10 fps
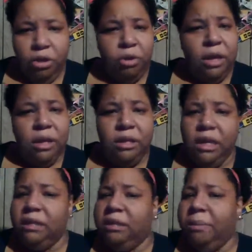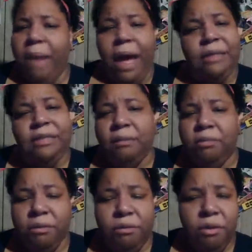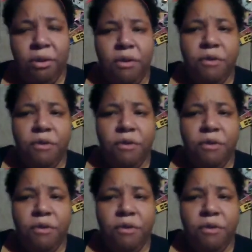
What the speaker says: a chance to buy something